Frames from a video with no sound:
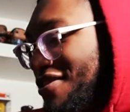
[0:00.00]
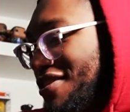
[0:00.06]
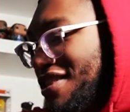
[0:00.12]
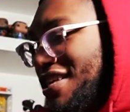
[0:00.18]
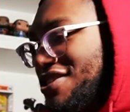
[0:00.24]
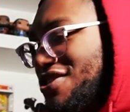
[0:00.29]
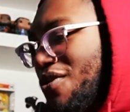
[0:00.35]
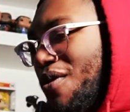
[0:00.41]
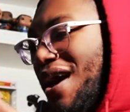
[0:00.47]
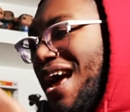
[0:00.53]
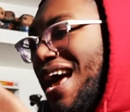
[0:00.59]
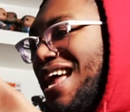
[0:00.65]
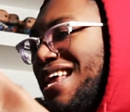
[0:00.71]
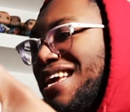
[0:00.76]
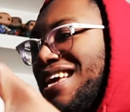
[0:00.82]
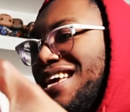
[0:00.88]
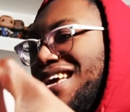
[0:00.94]
Let's go
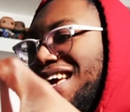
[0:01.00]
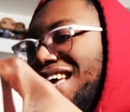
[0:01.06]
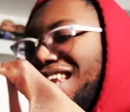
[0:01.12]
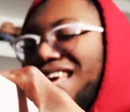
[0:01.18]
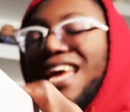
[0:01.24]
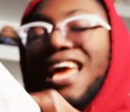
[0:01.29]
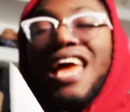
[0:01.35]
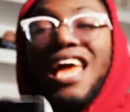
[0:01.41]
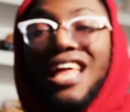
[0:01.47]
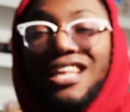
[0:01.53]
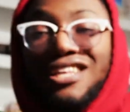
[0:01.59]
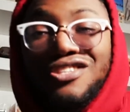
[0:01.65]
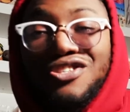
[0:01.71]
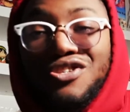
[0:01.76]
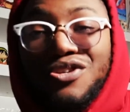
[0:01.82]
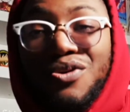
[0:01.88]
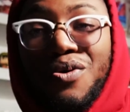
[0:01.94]
ahead and get
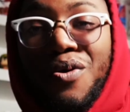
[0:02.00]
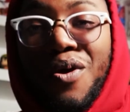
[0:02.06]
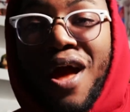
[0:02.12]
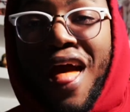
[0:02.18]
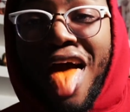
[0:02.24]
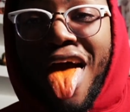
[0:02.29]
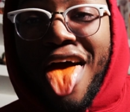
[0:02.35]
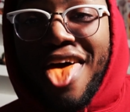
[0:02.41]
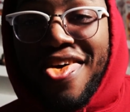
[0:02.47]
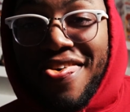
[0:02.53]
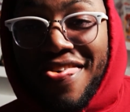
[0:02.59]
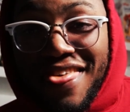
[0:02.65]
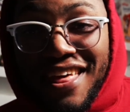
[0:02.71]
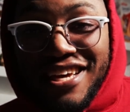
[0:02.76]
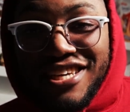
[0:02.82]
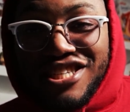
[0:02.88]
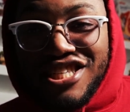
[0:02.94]
into
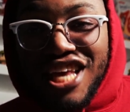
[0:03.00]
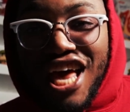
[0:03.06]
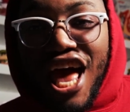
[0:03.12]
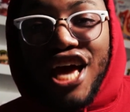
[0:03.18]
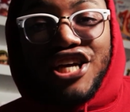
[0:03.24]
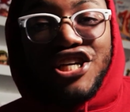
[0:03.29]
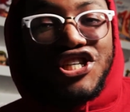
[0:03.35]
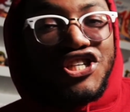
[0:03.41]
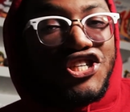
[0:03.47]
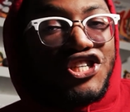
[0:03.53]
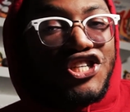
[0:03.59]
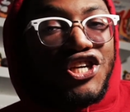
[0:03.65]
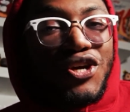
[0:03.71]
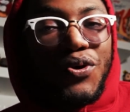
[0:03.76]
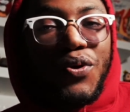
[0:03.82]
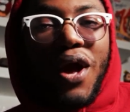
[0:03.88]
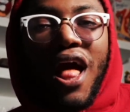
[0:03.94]
this
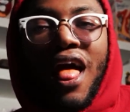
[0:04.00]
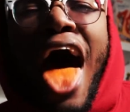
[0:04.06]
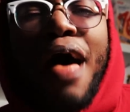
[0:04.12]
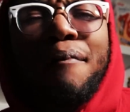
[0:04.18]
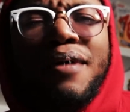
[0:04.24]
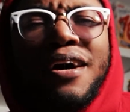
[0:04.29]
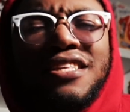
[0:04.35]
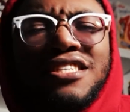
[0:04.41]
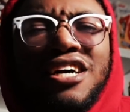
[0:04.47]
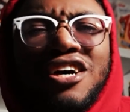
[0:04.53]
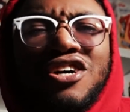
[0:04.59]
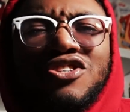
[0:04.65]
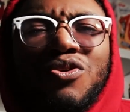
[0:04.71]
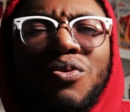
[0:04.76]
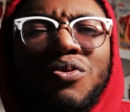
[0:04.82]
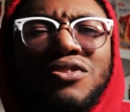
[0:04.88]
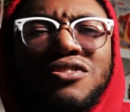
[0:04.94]
shoe. I have my tongue's
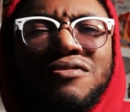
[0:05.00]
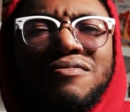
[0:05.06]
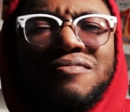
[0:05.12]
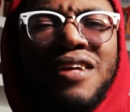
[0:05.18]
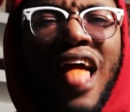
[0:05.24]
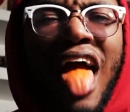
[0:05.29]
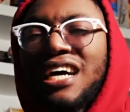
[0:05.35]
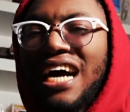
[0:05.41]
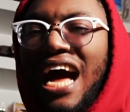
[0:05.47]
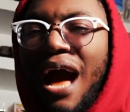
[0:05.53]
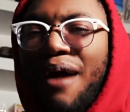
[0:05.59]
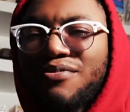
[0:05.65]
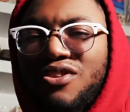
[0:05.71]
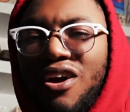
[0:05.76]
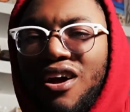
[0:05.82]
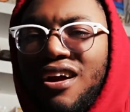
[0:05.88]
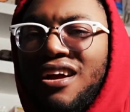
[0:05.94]
orange. I'm
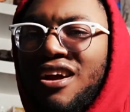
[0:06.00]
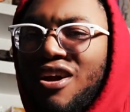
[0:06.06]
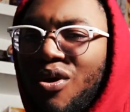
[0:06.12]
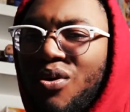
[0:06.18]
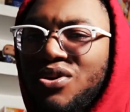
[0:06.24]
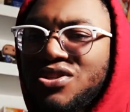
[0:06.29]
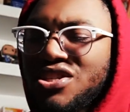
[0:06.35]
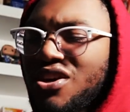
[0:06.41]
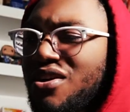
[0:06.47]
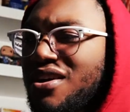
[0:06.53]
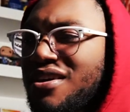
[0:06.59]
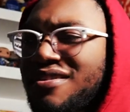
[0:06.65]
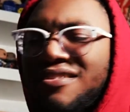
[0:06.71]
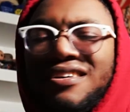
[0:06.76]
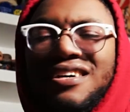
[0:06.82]
sorry, orange soda.